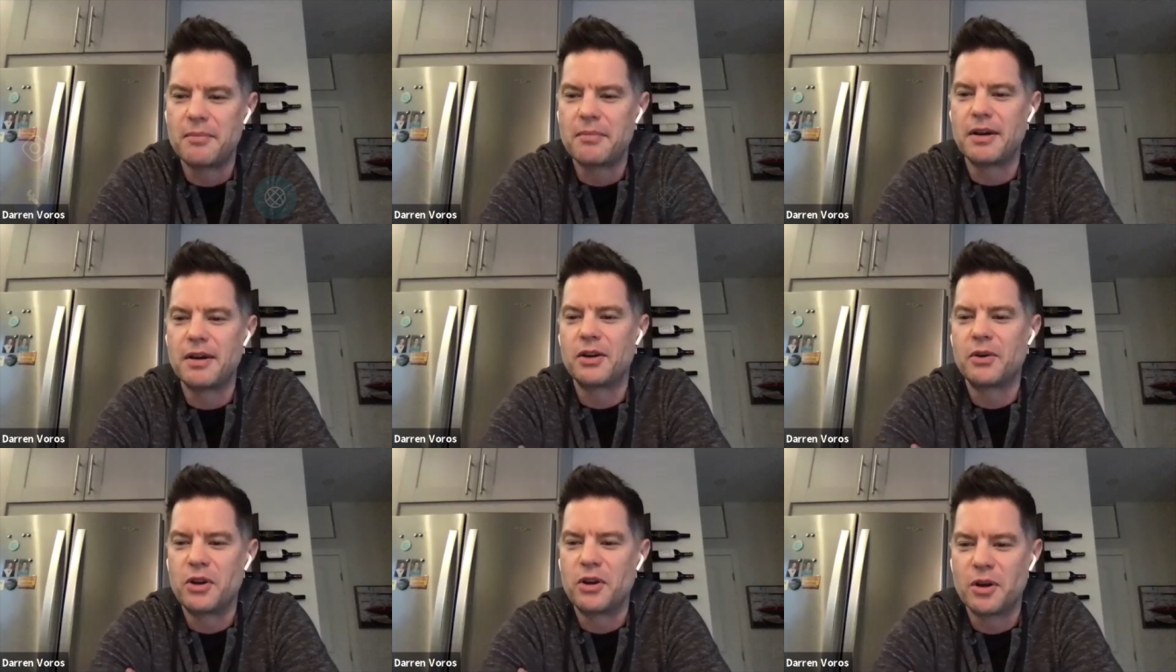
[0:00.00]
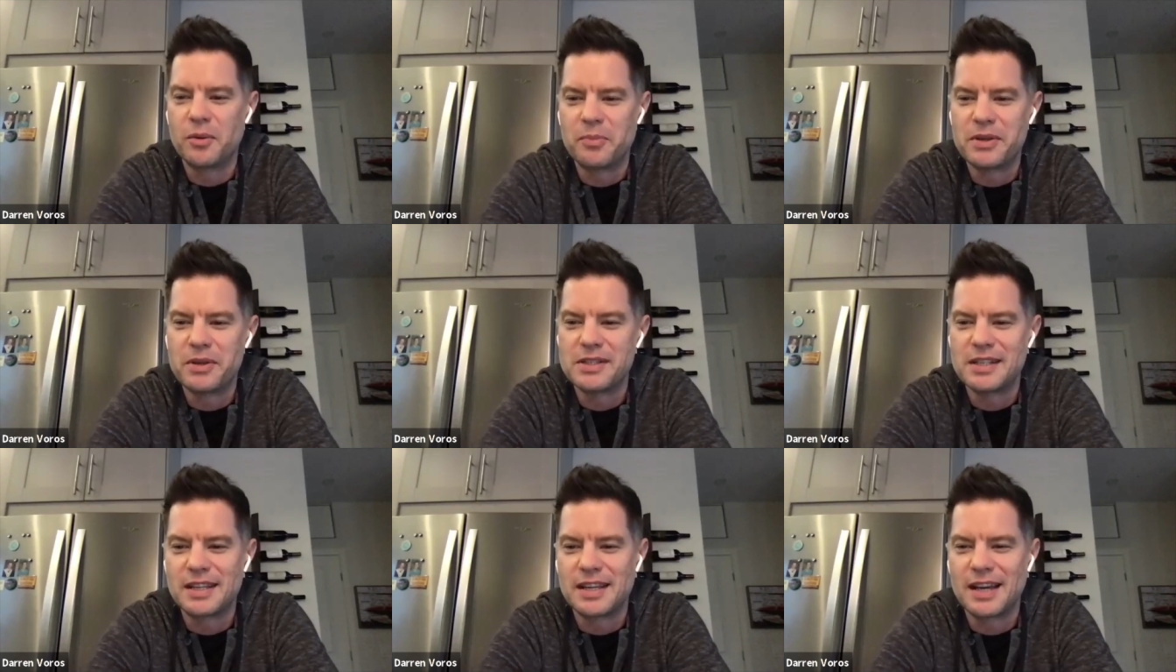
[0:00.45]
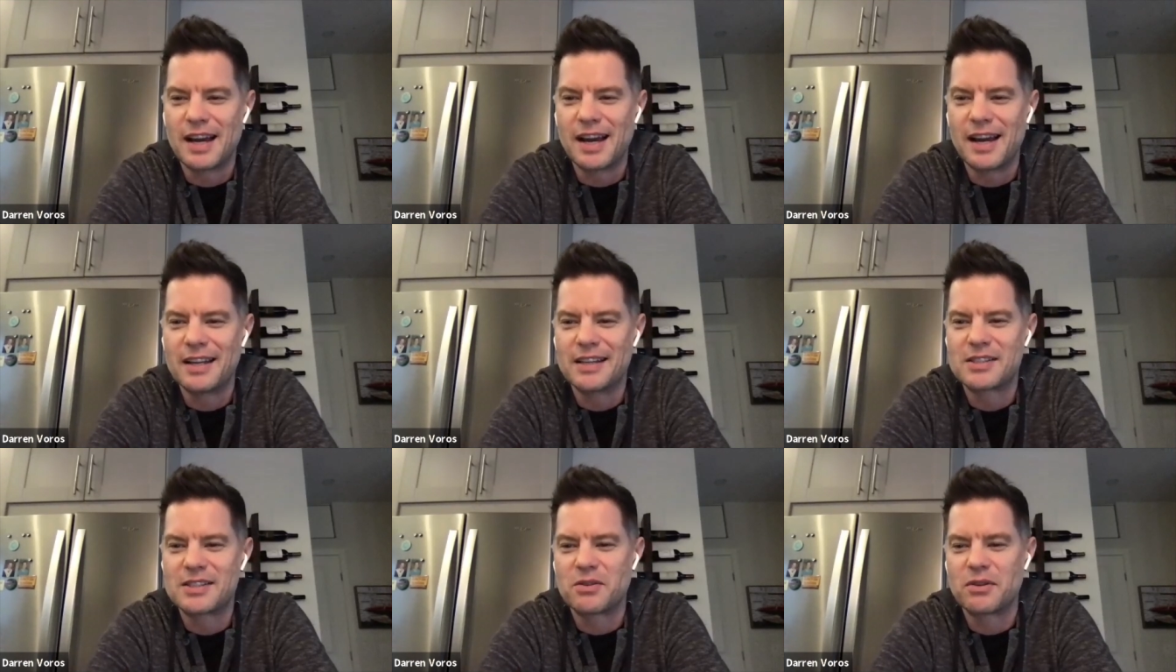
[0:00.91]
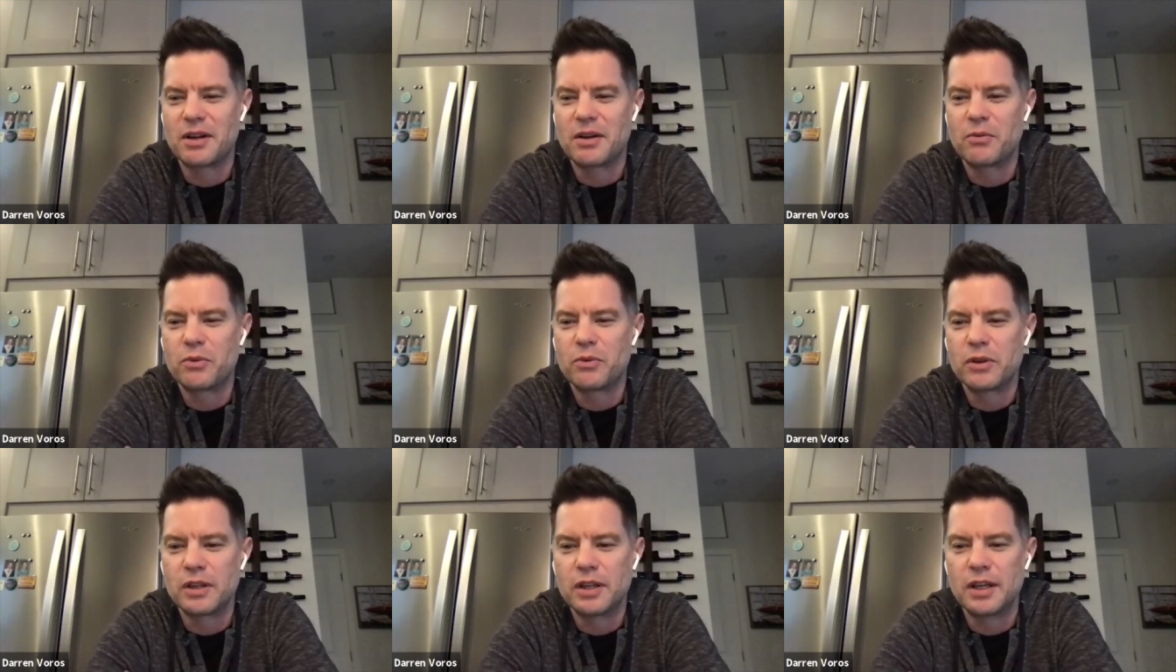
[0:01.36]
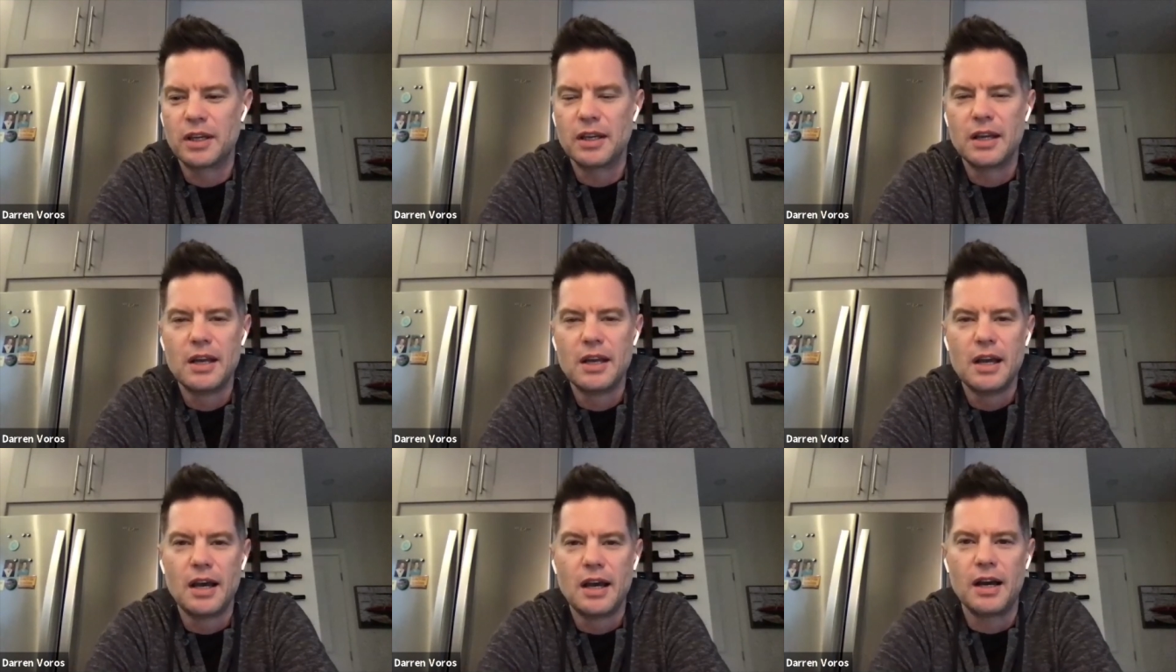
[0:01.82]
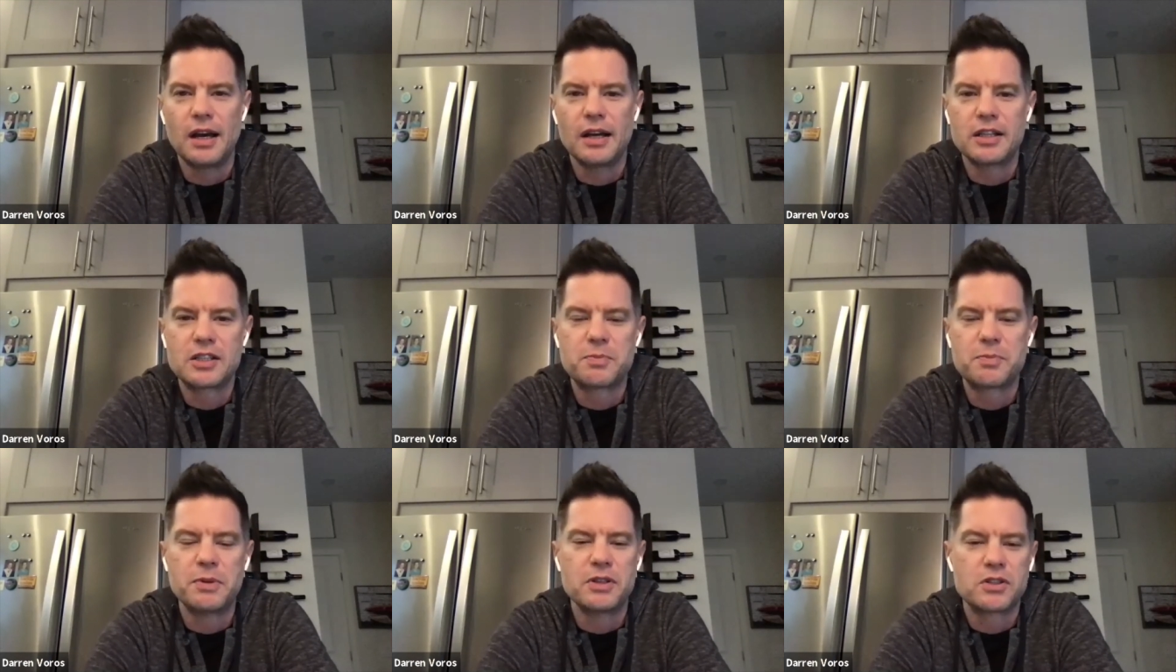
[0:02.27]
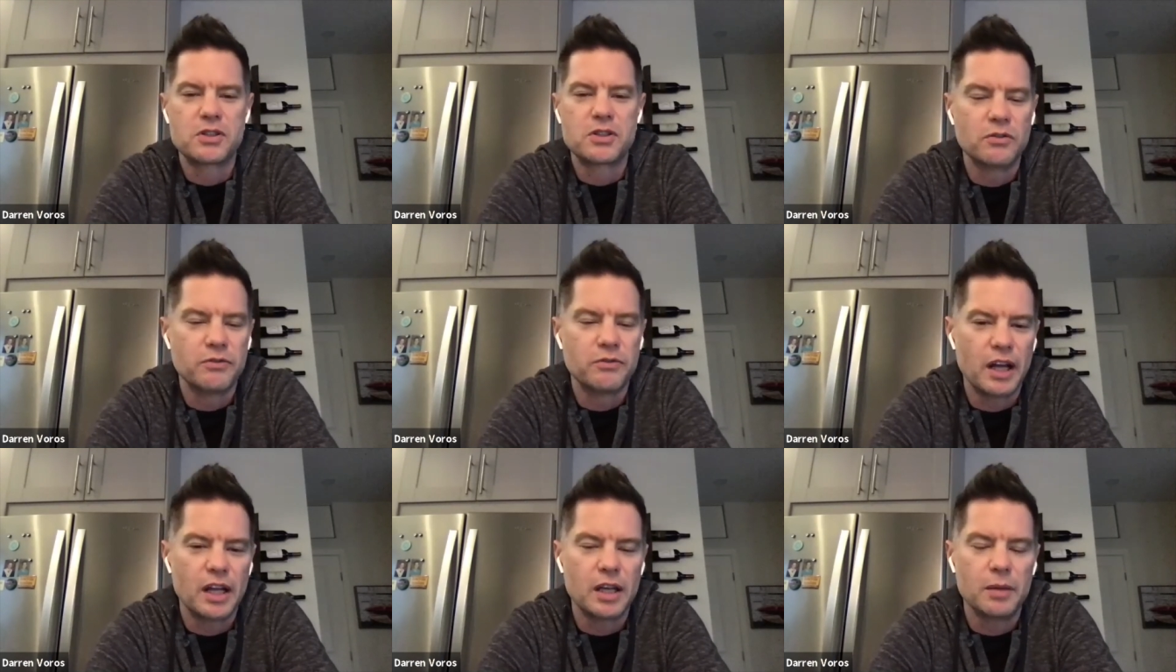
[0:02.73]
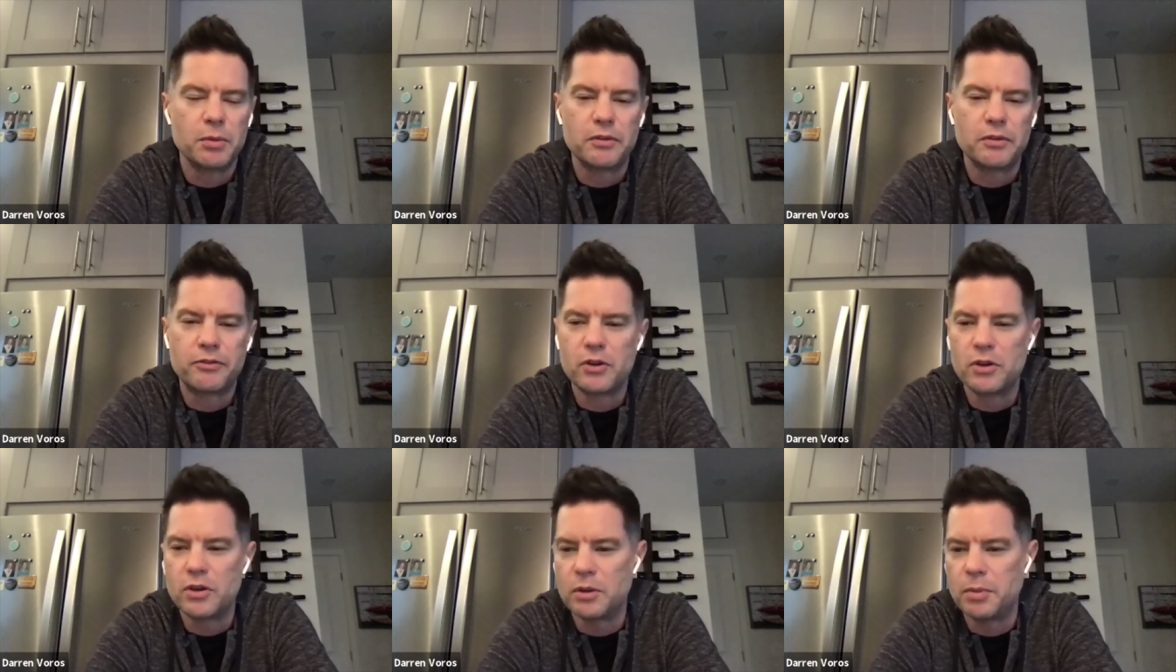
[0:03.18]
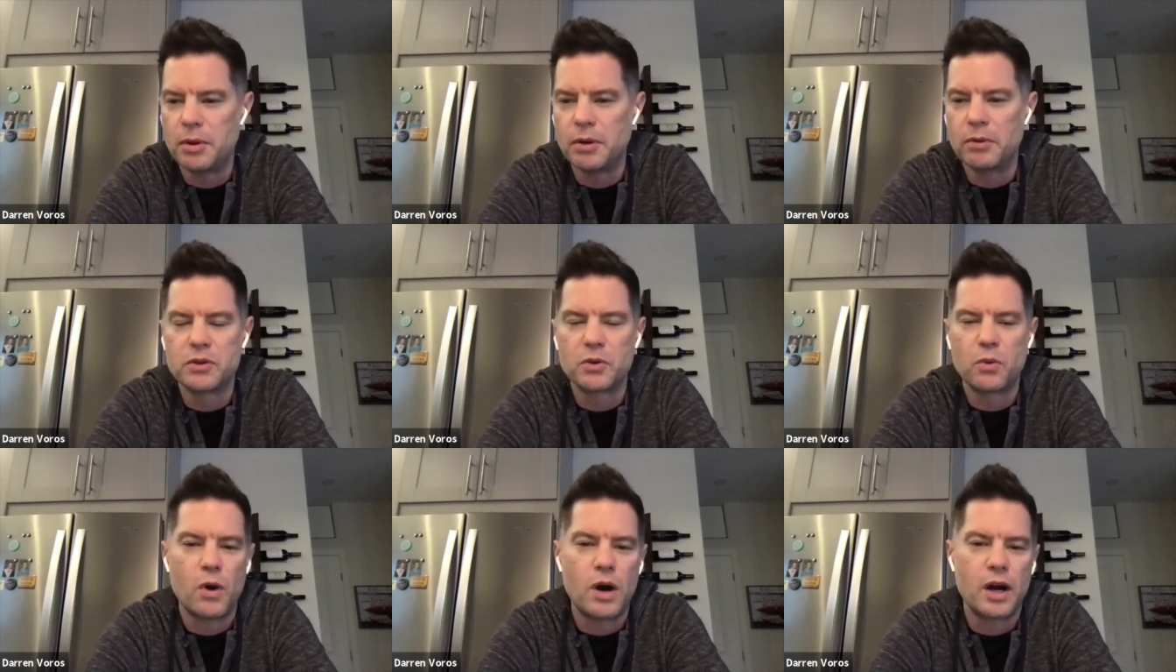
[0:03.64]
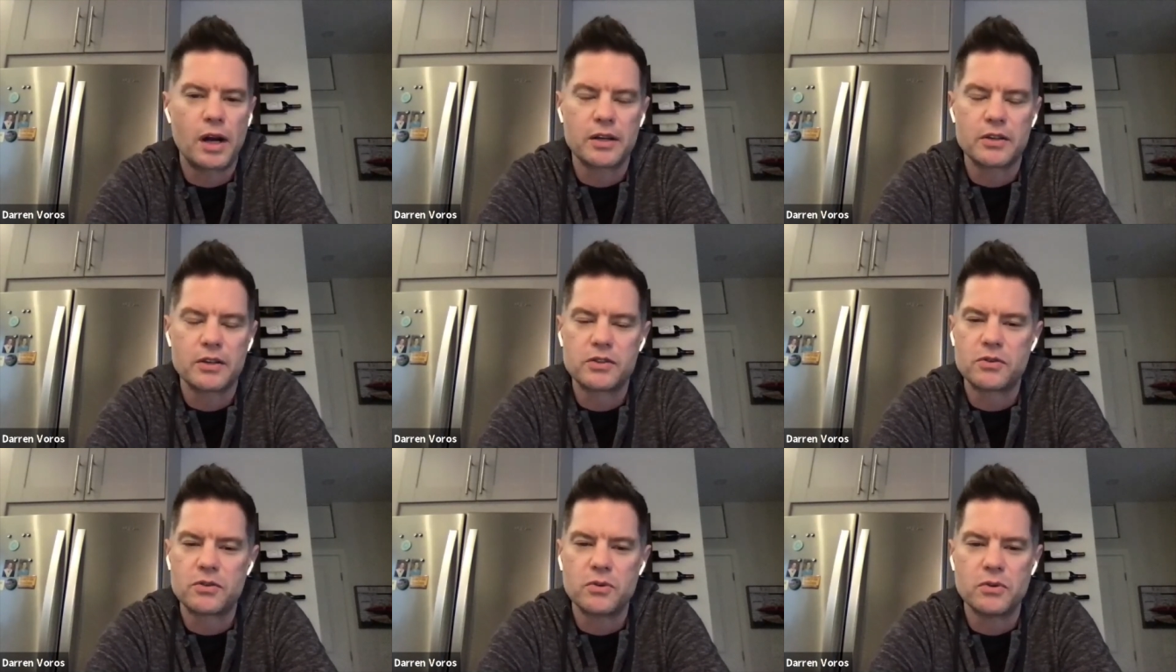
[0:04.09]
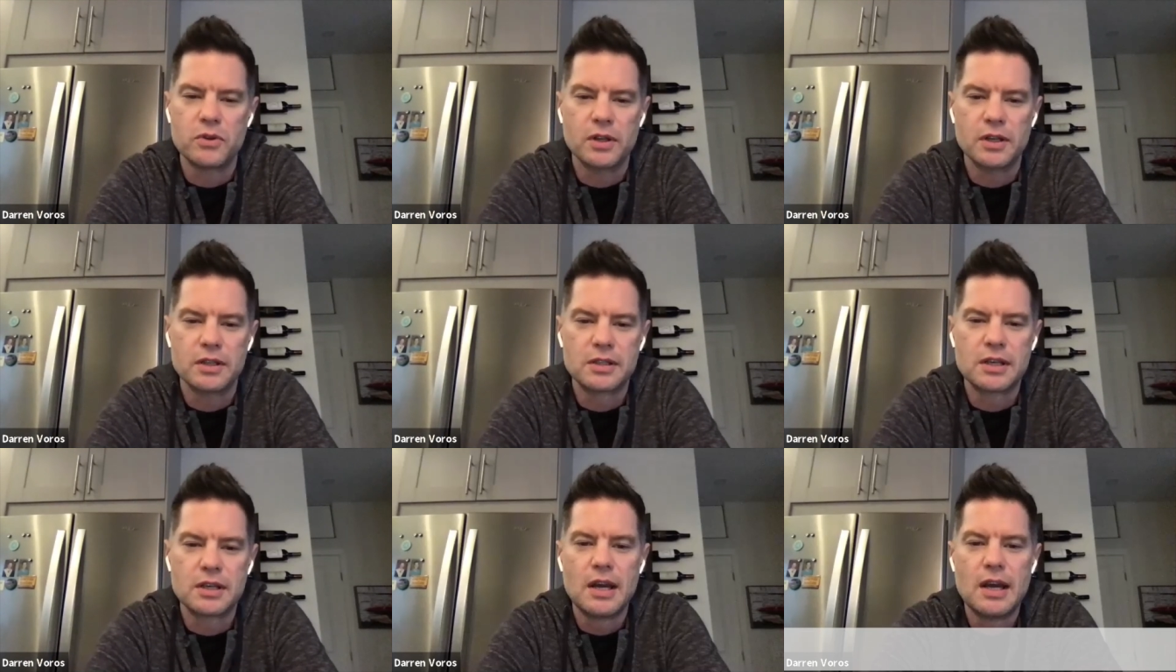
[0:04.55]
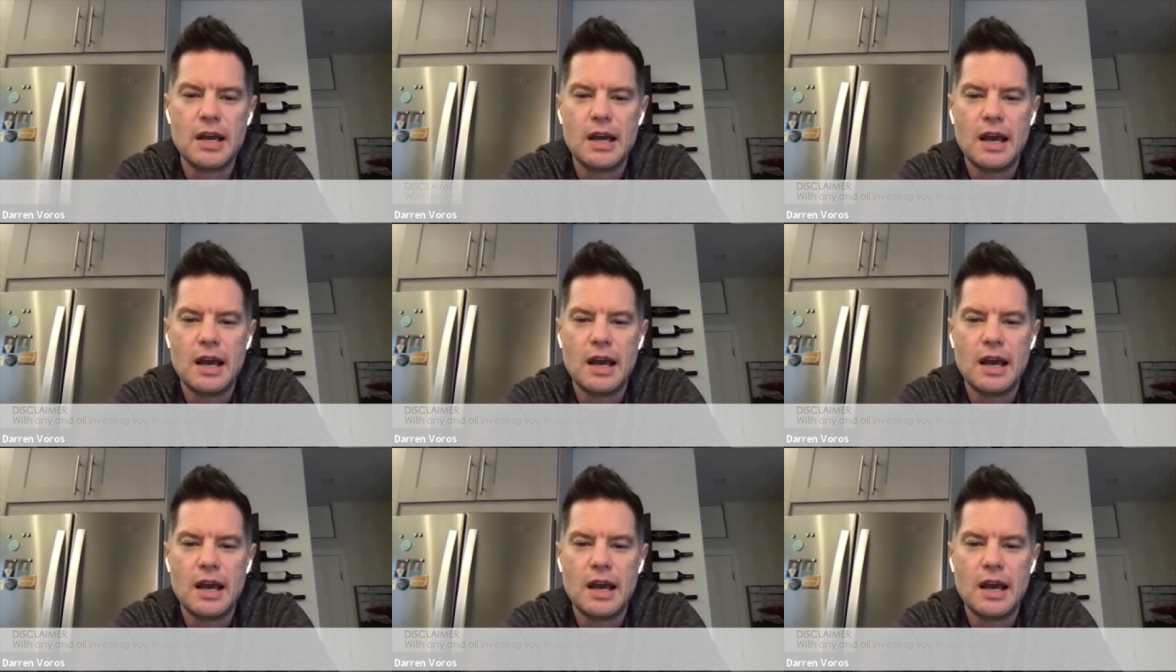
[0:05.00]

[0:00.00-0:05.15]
I know you're a busy guy, so it's been so valuable for you to be able to walk us through this.